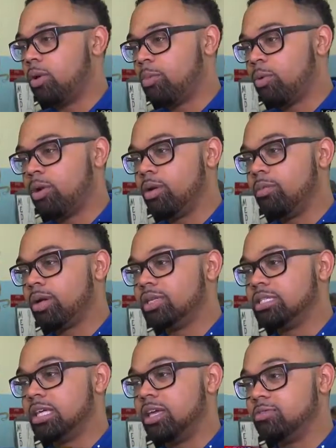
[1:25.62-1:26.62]
important
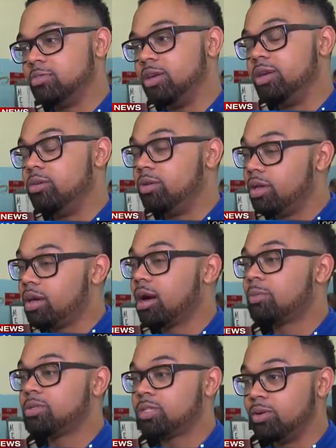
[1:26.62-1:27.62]
because it gives me a unique
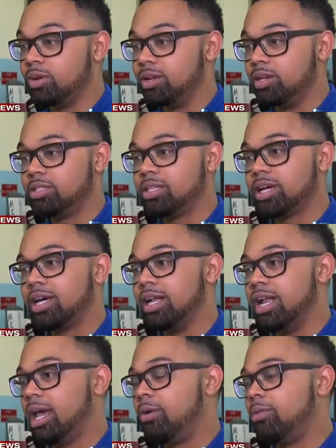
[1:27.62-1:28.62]
opportunity to
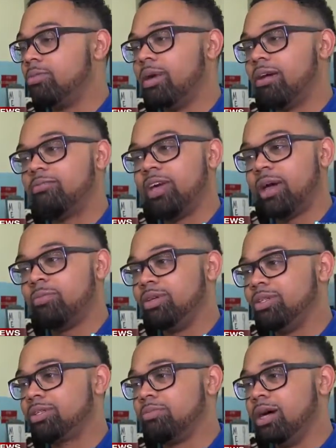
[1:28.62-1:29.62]
connect with my
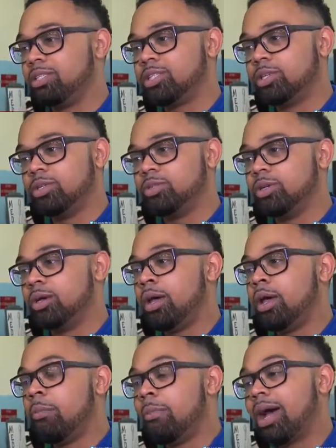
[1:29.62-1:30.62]
families, my children,
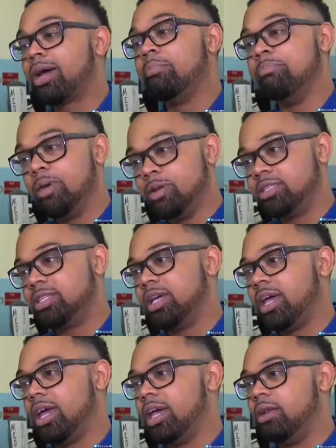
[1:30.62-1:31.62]
my
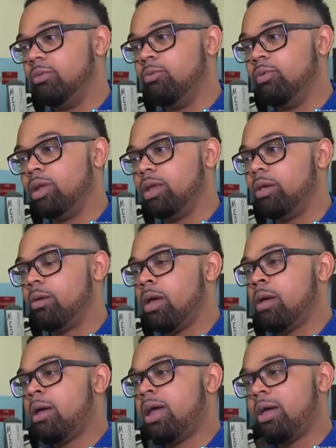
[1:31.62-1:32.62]
community, and really
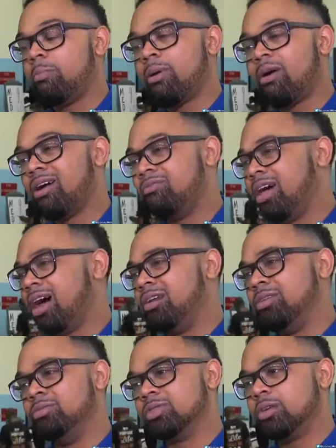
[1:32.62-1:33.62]
impart
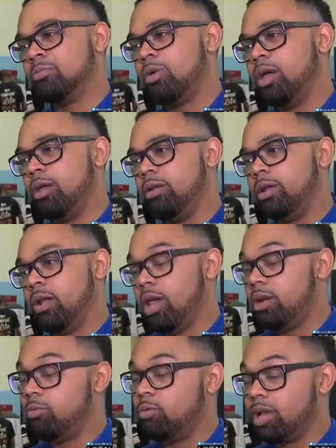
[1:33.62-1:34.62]
values in, in,
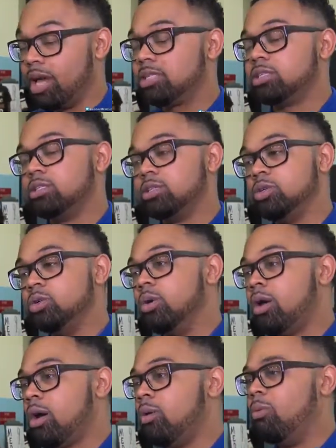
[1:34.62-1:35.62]
in relation to
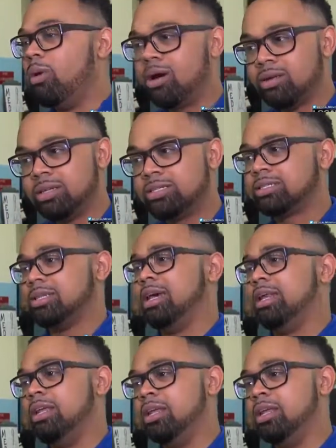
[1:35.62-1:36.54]
wellness and